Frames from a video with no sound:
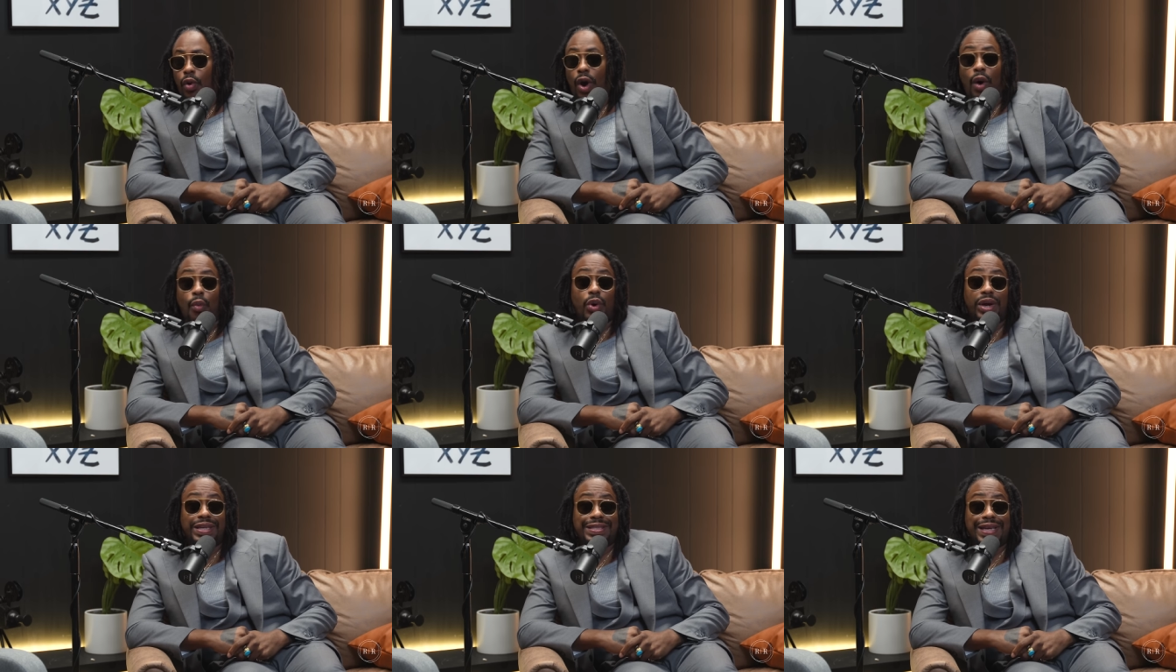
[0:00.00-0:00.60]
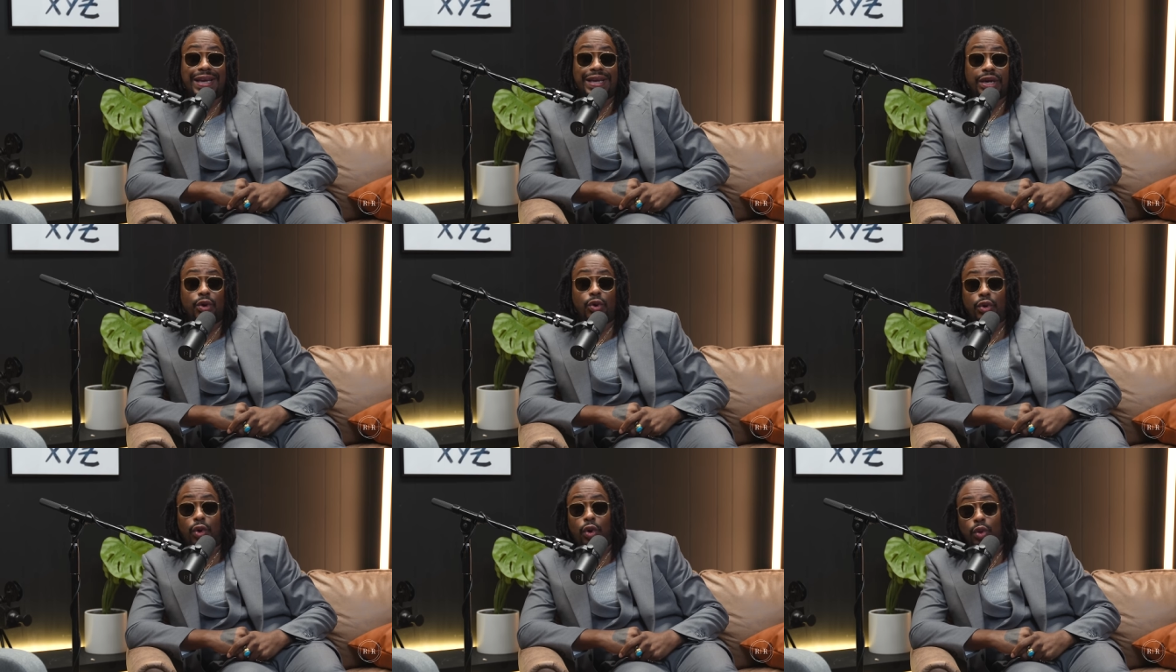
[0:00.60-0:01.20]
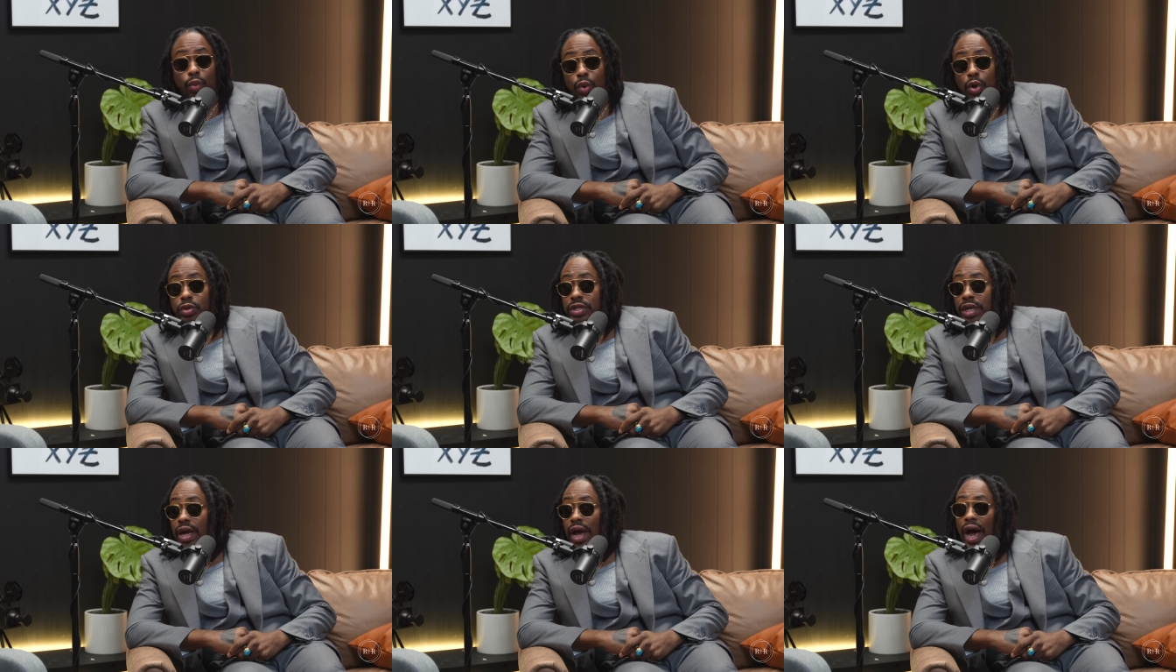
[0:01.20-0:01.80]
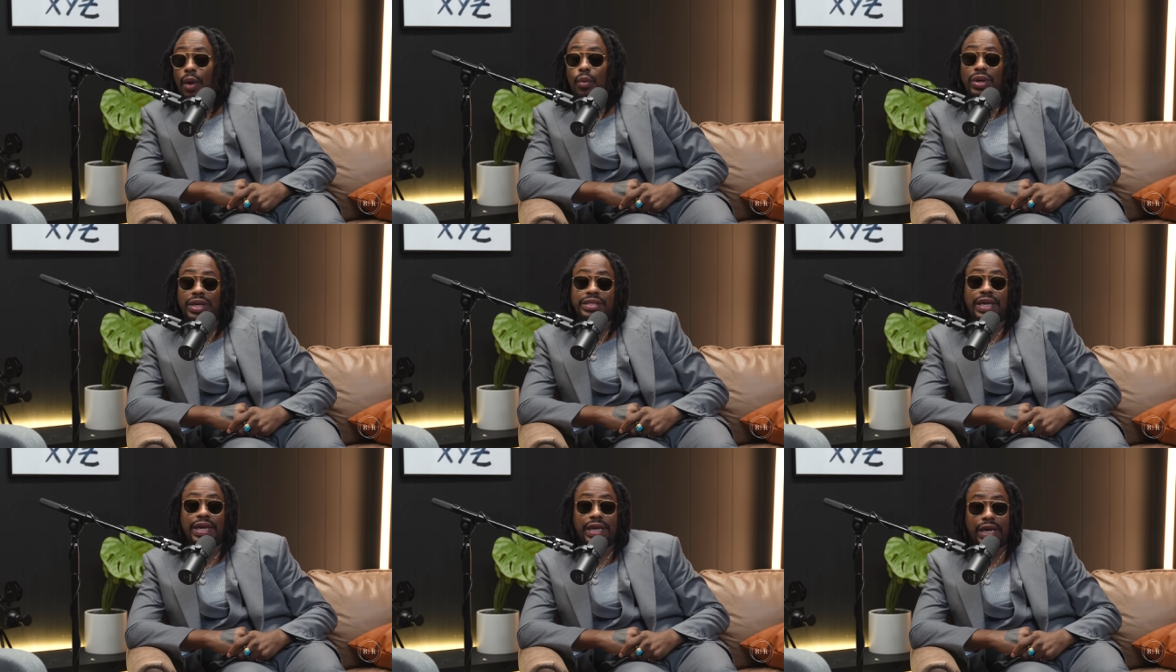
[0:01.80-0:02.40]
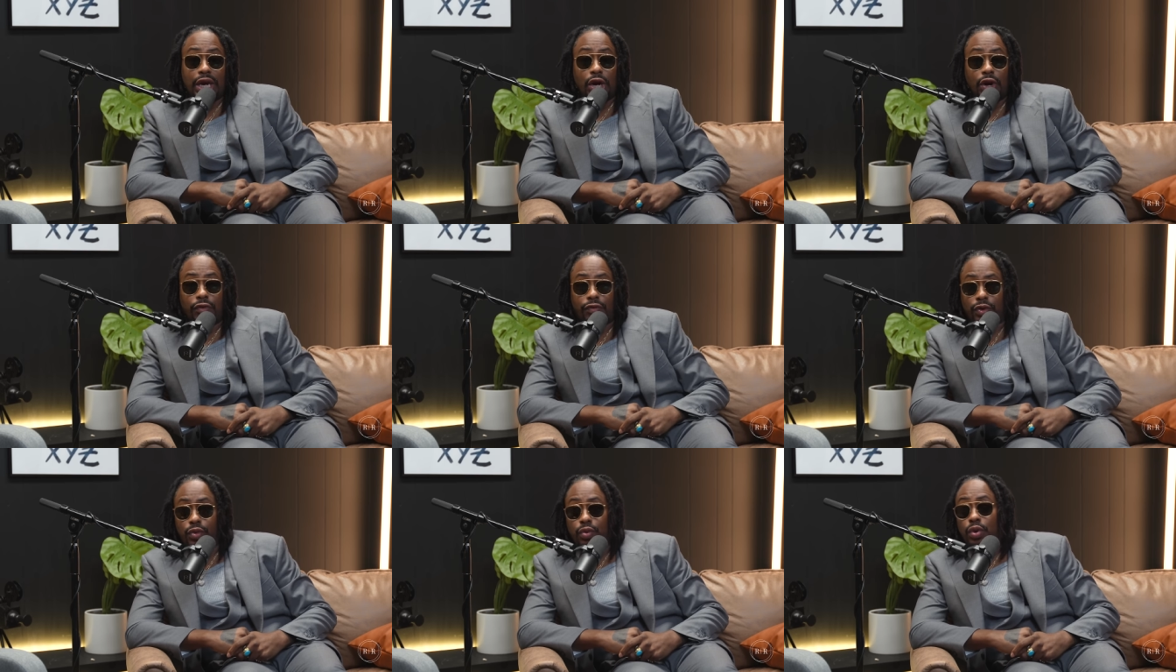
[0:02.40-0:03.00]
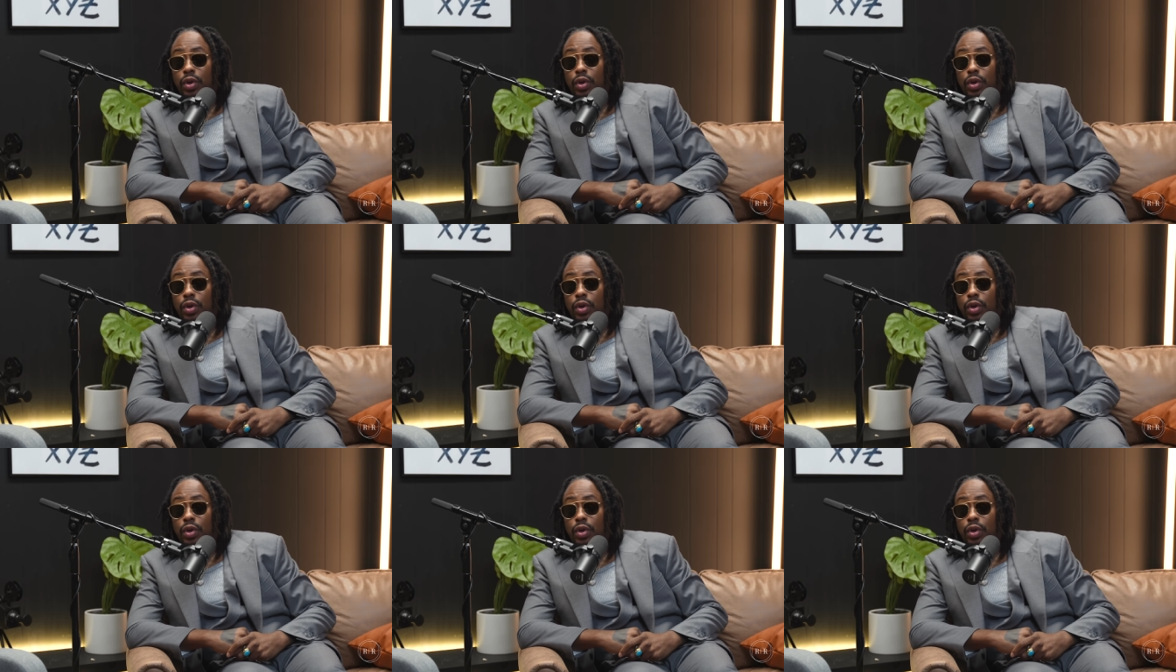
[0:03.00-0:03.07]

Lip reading: Or I want to take, or the words that I want to take care of you.